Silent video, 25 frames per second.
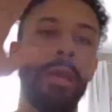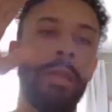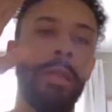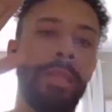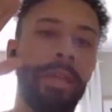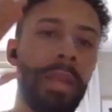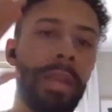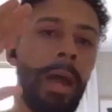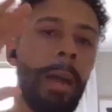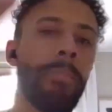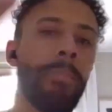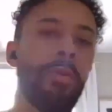
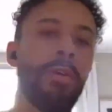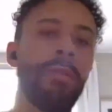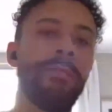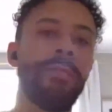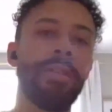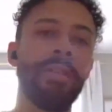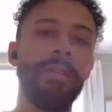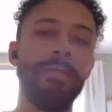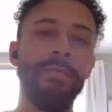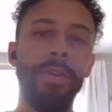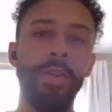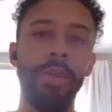the number of
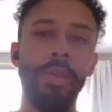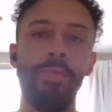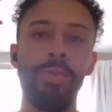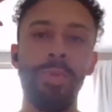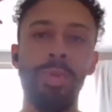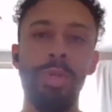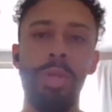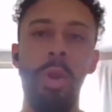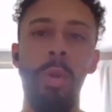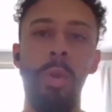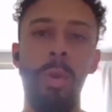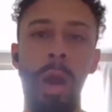
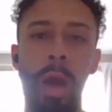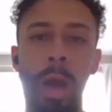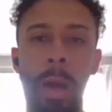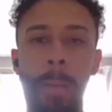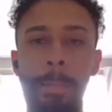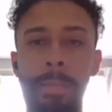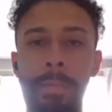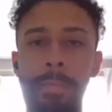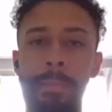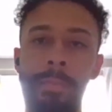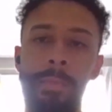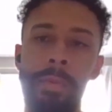individuals go
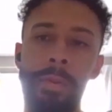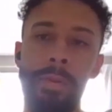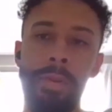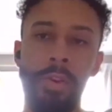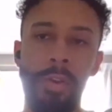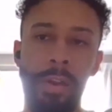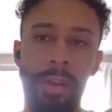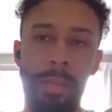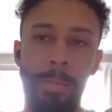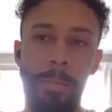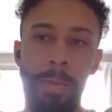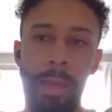up
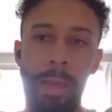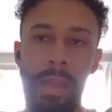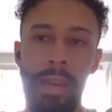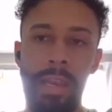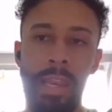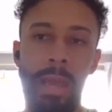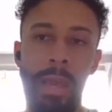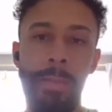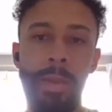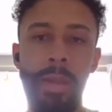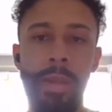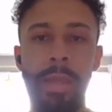during the
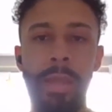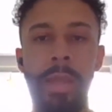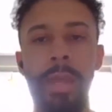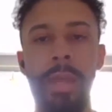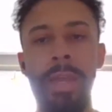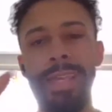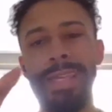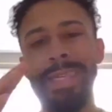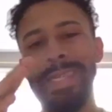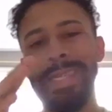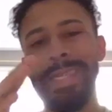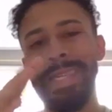pandemic.
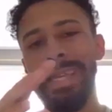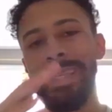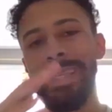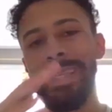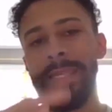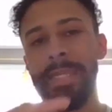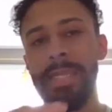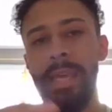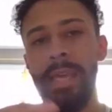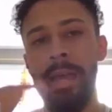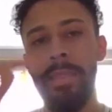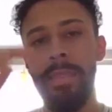
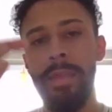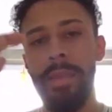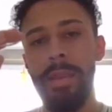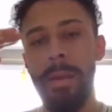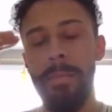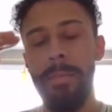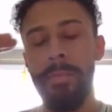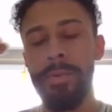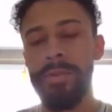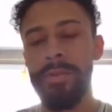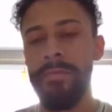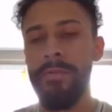Since then, the
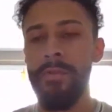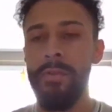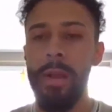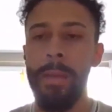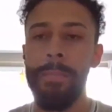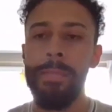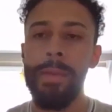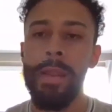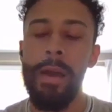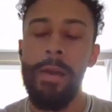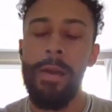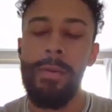numbers have
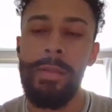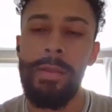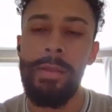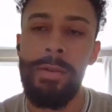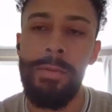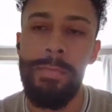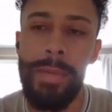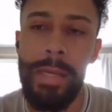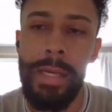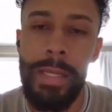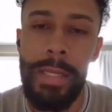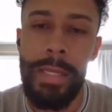crept down a
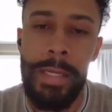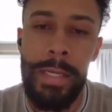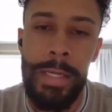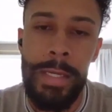little bit.